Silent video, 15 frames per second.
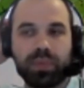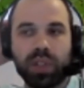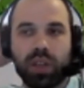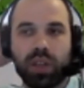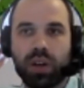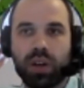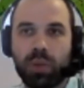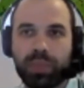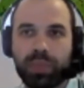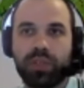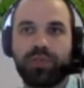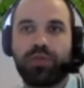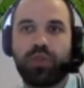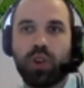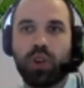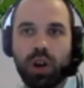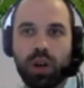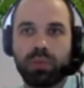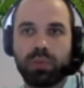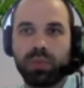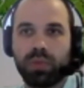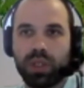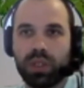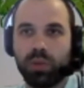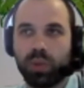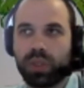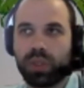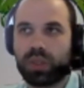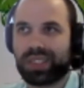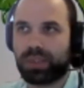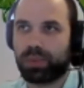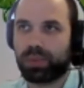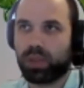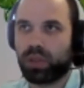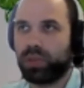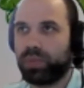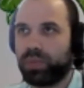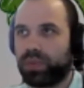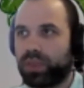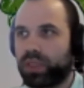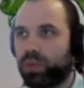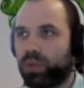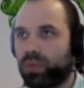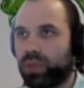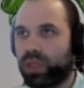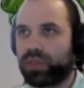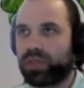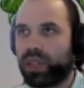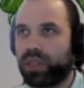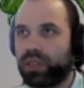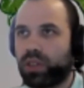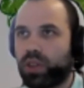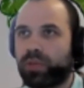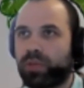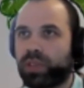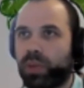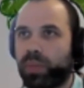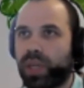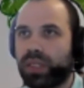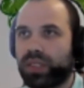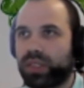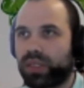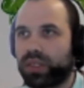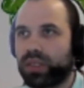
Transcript: opened from Windows Explorer. So let's run it, hope for the best.